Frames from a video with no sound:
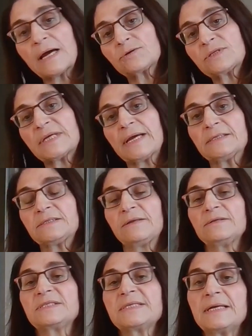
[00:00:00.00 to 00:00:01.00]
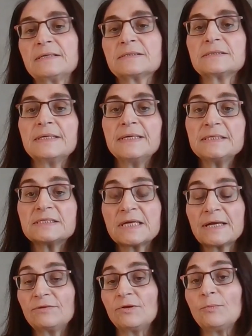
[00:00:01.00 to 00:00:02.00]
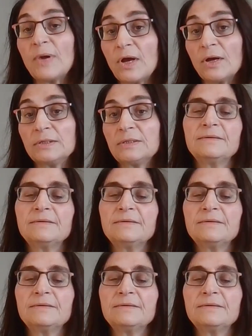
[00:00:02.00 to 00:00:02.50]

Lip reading: outside the cells, inside the blood.